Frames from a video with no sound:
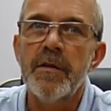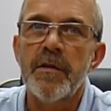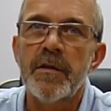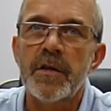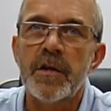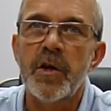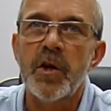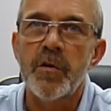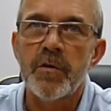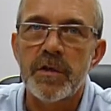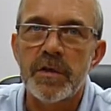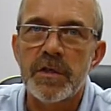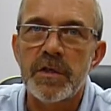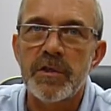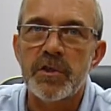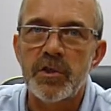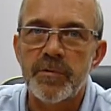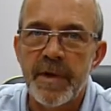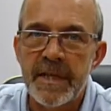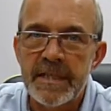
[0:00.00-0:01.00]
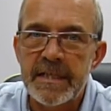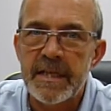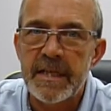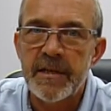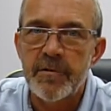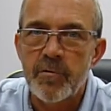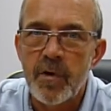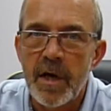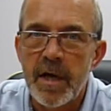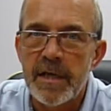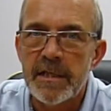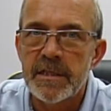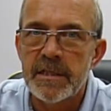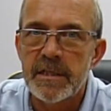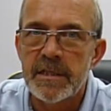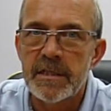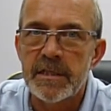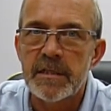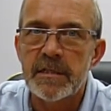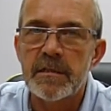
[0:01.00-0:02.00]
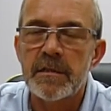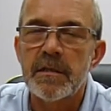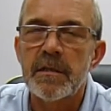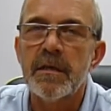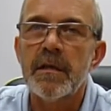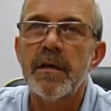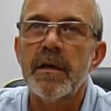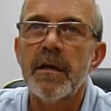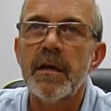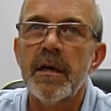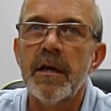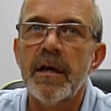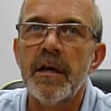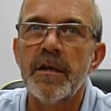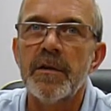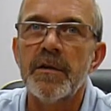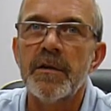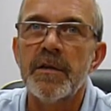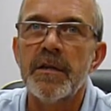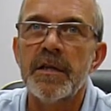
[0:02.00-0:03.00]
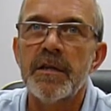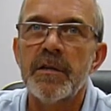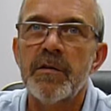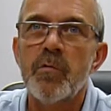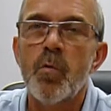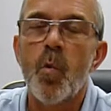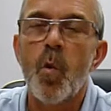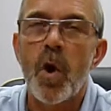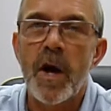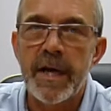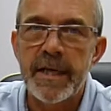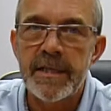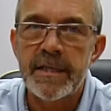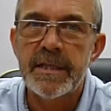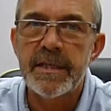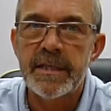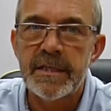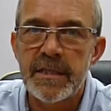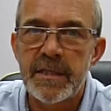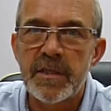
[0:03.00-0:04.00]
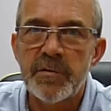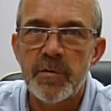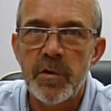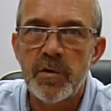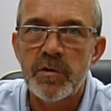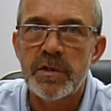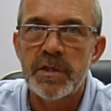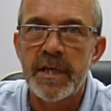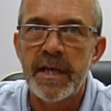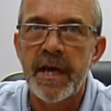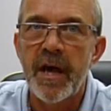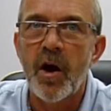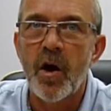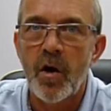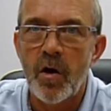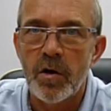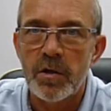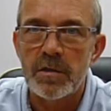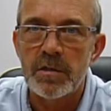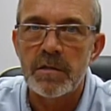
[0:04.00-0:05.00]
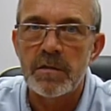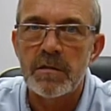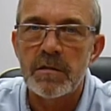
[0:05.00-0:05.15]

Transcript: the current dramatically rises and the windings in the motor get hot.